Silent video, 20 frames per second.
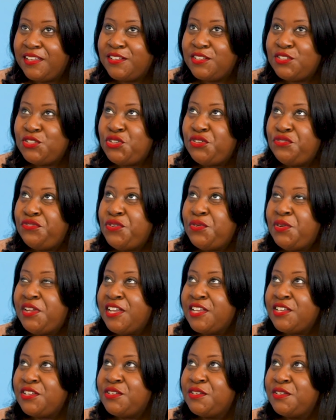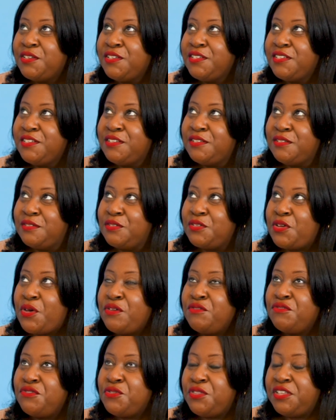Do you feel like
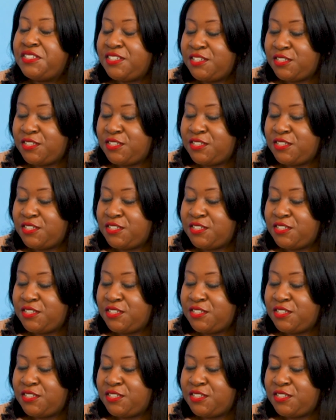going through this